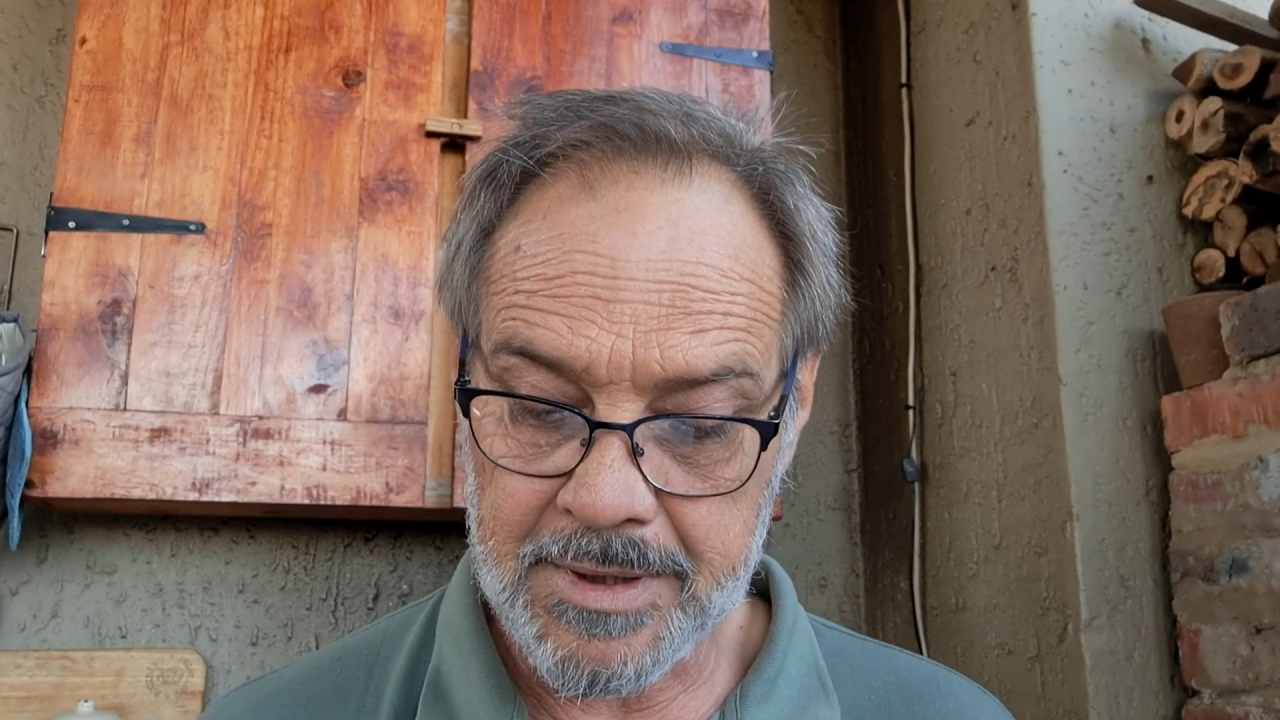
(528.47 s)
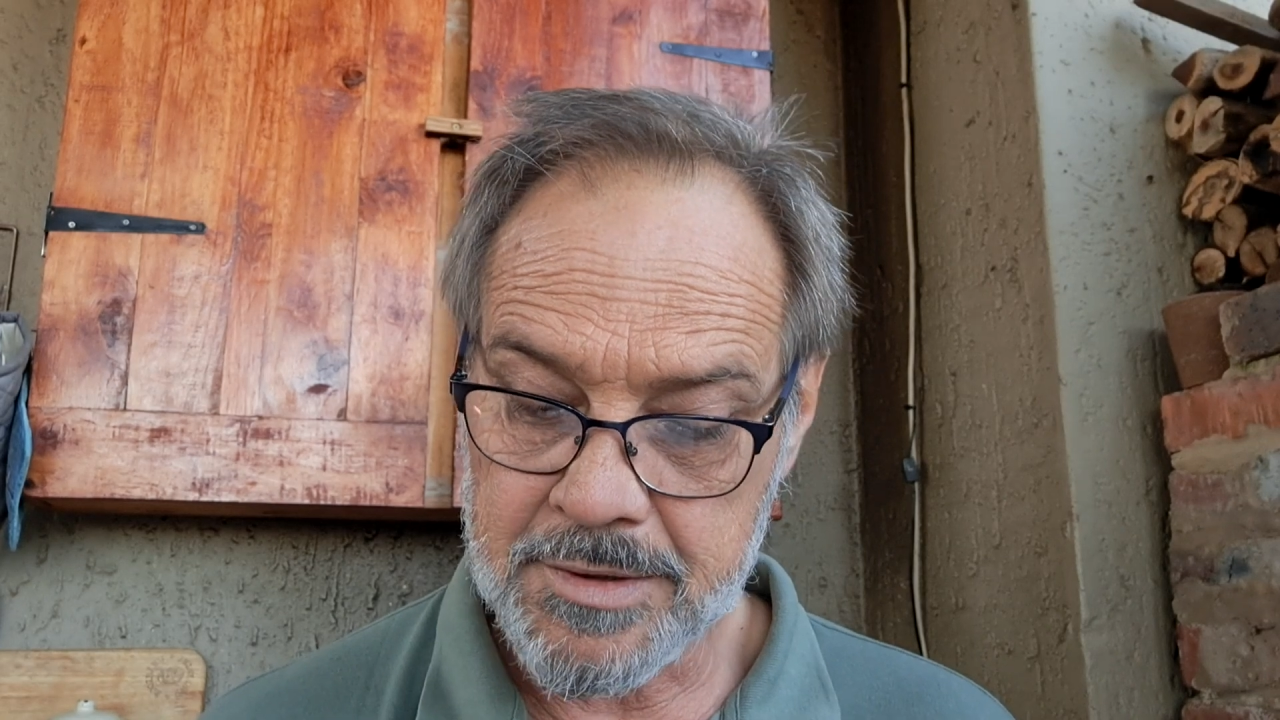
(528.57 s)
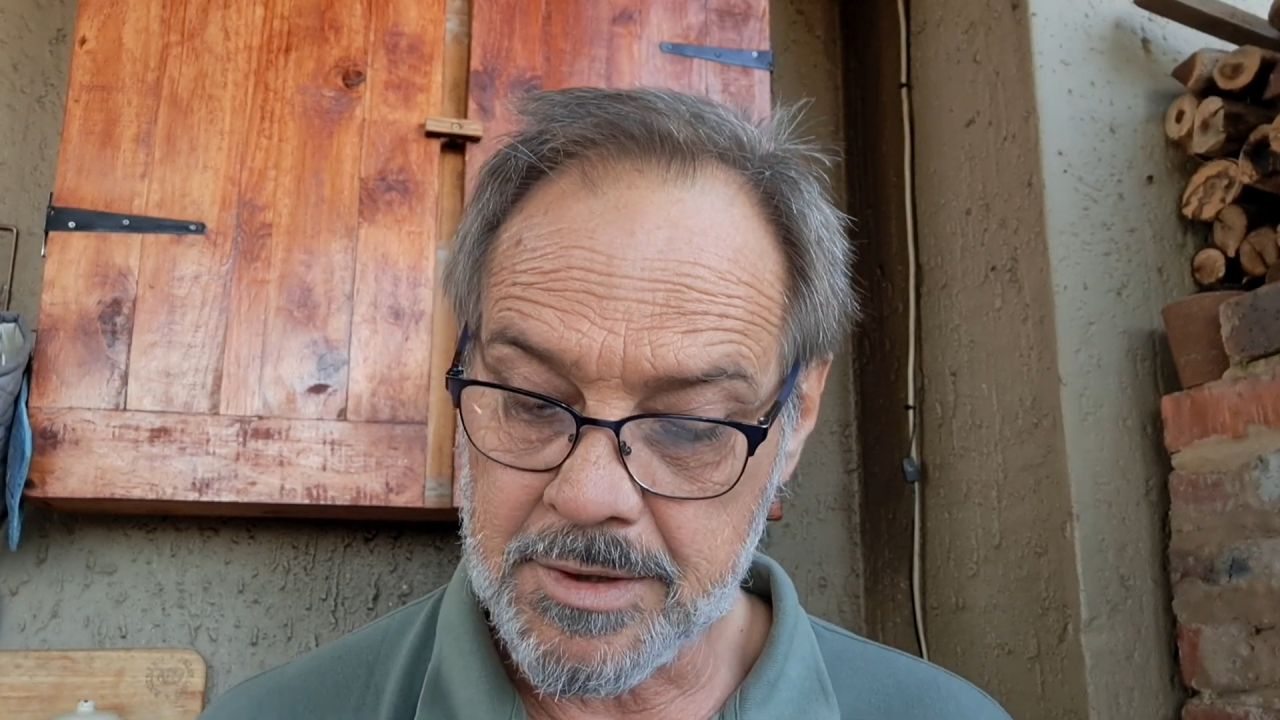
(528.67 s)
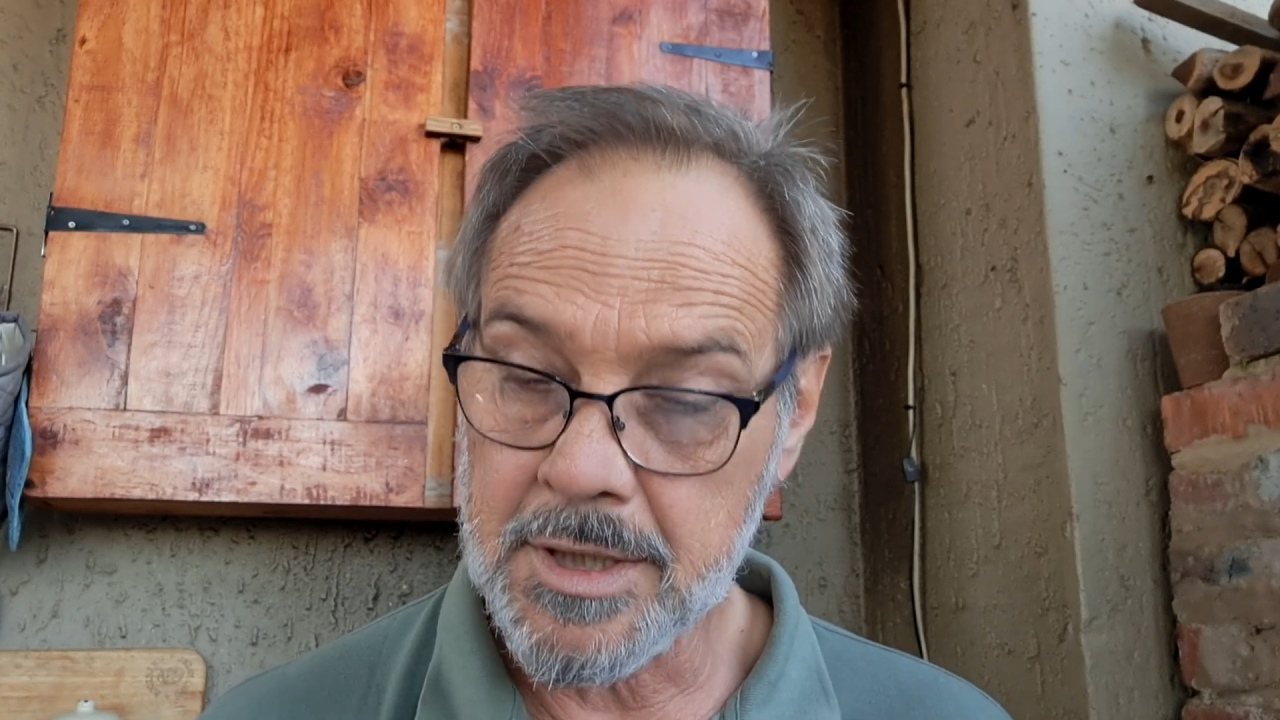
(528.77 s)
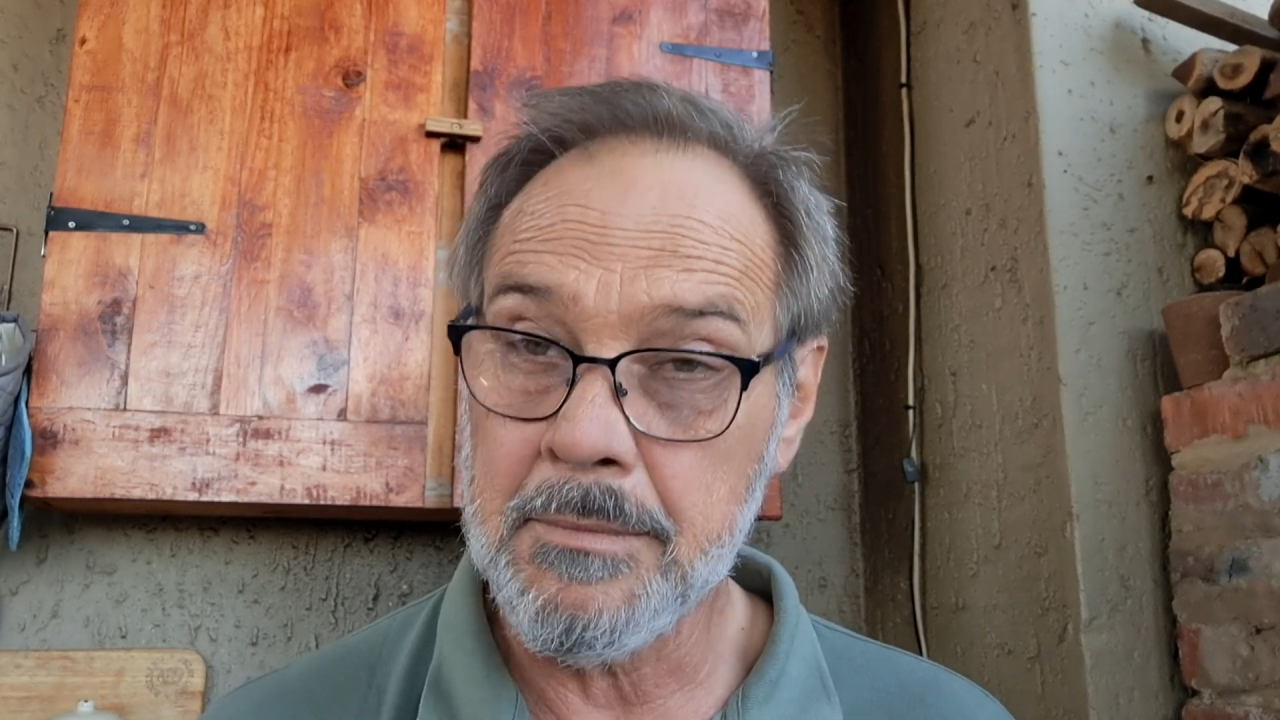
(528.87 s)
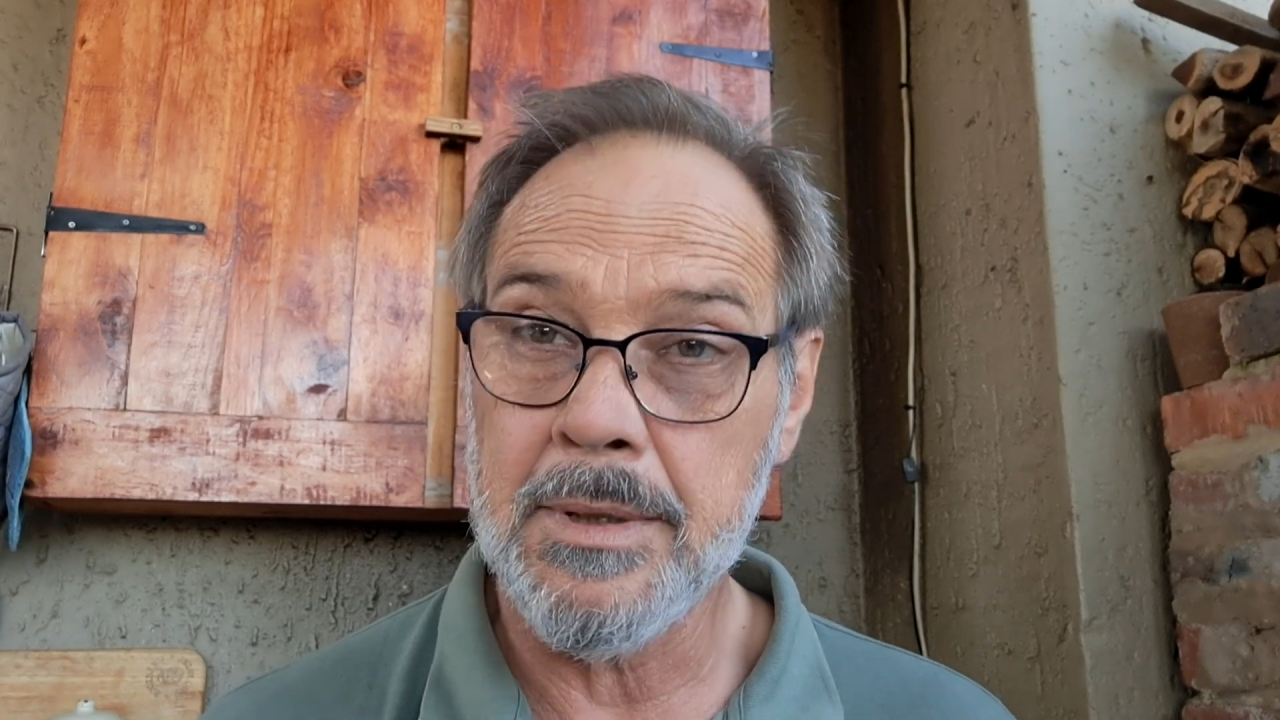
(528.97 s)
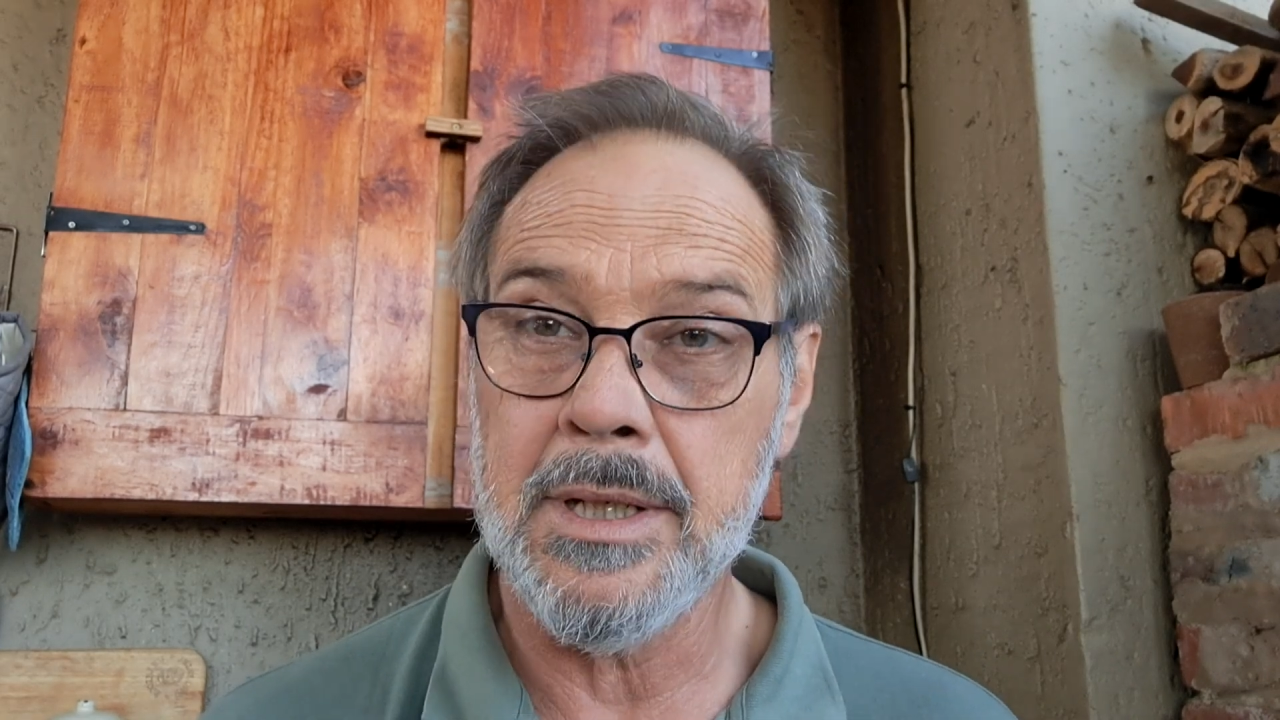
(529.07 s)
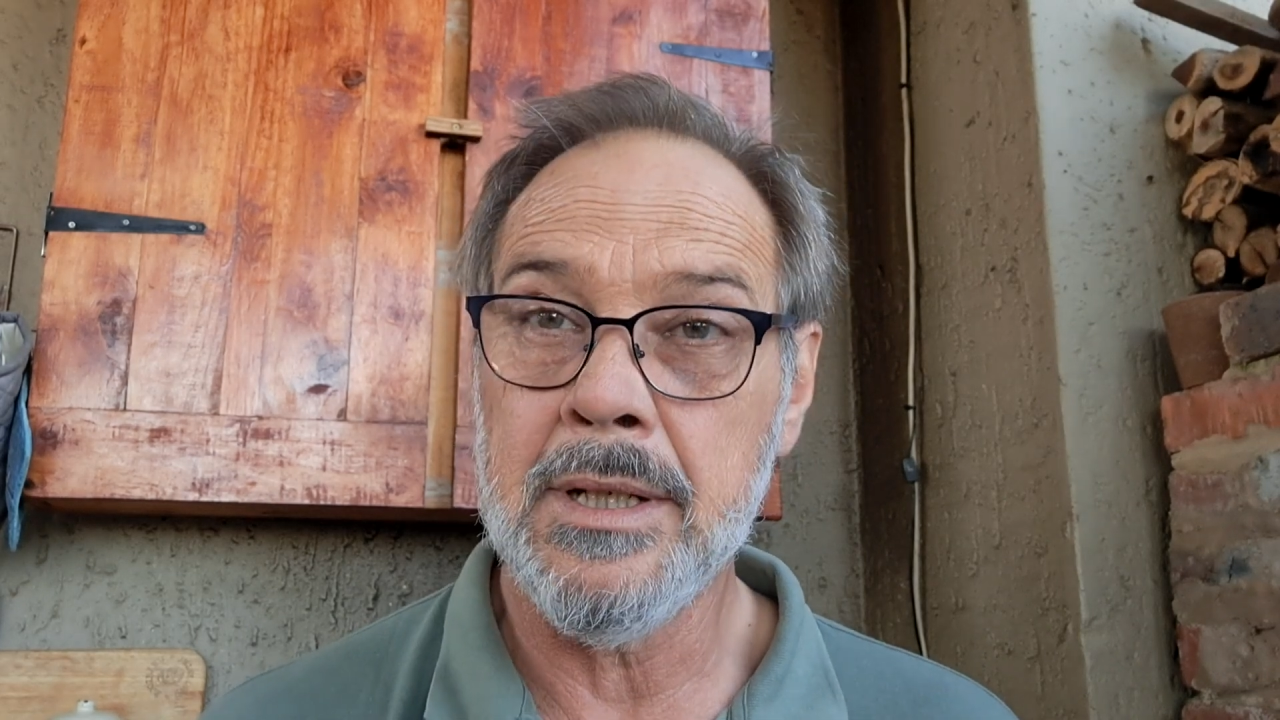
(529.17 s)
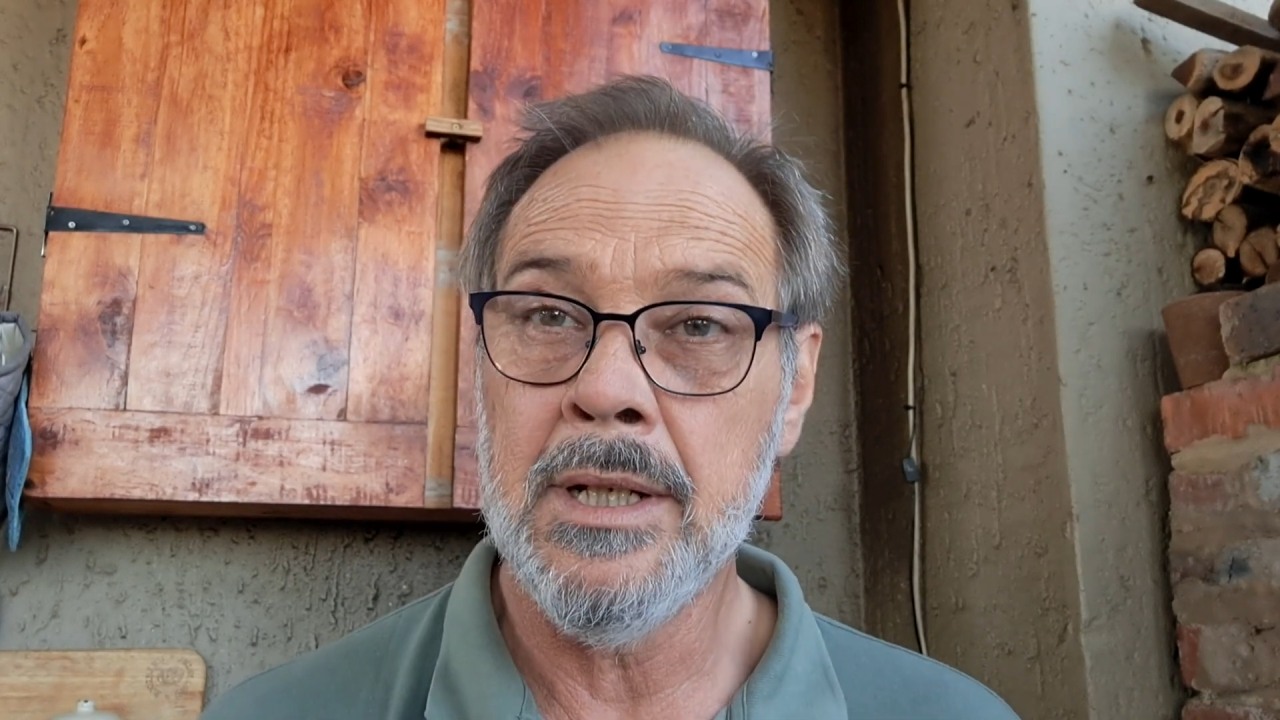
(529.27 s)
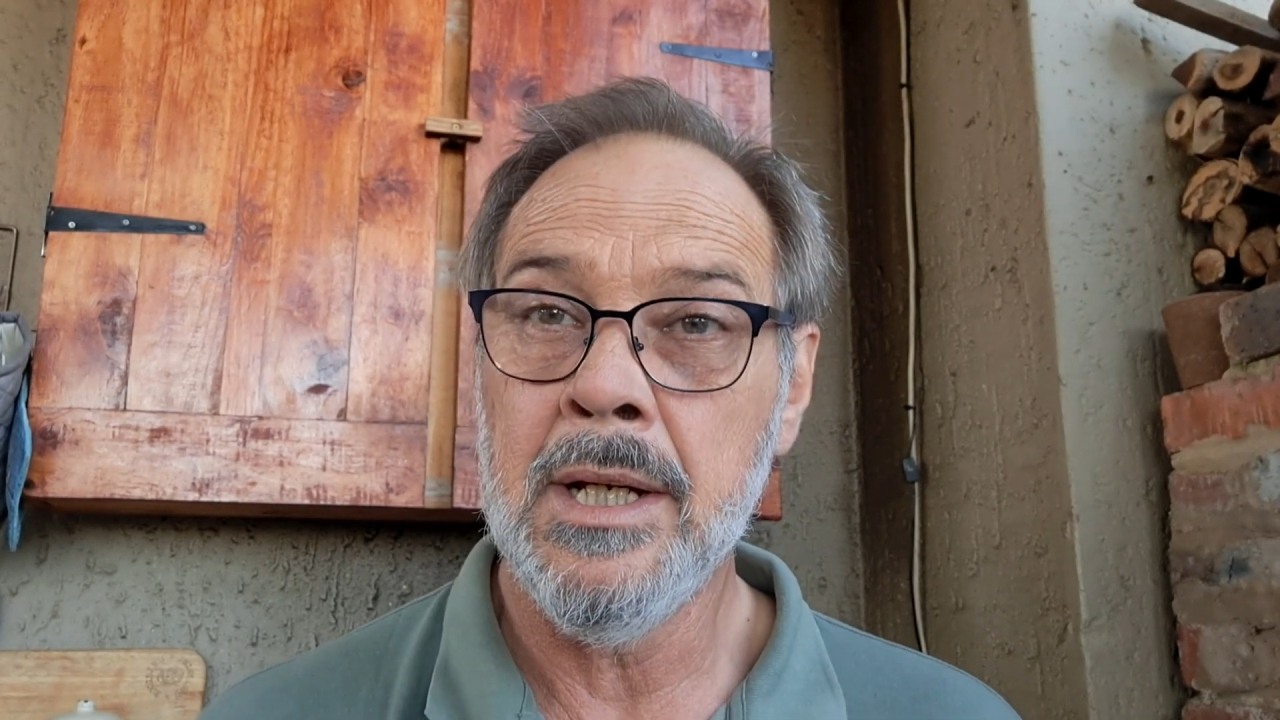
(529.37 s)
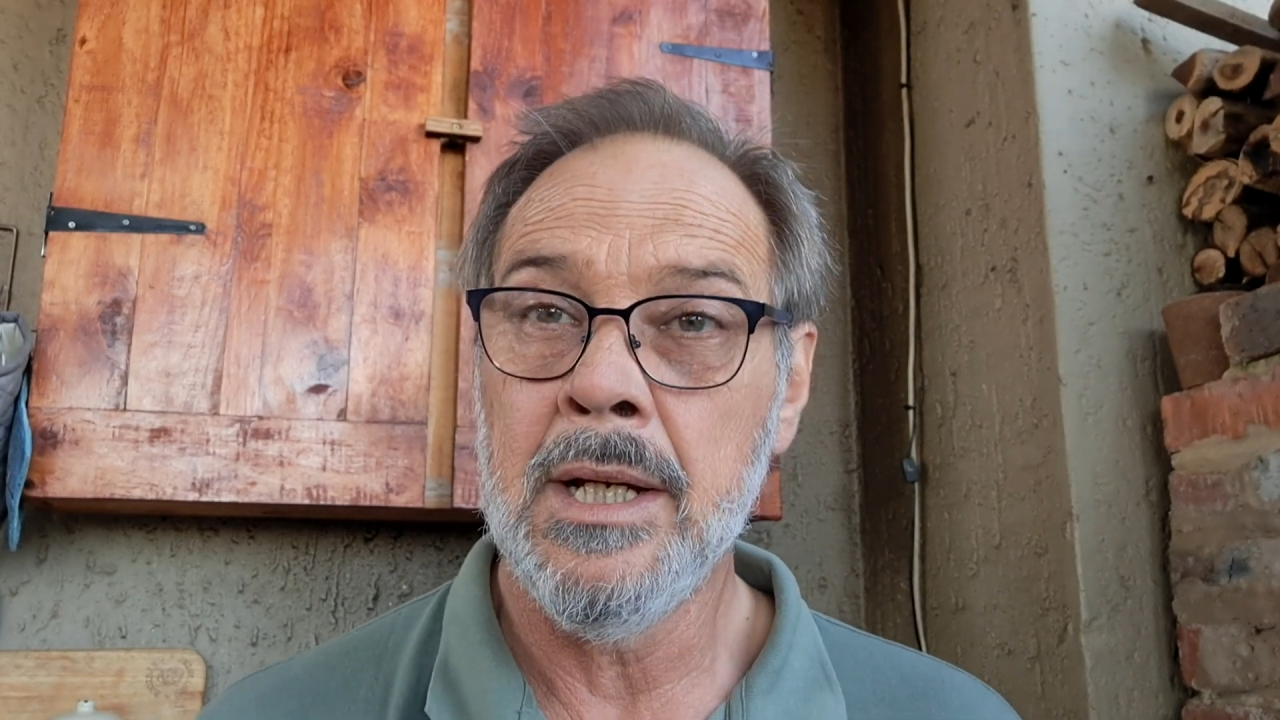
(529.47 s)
Should you be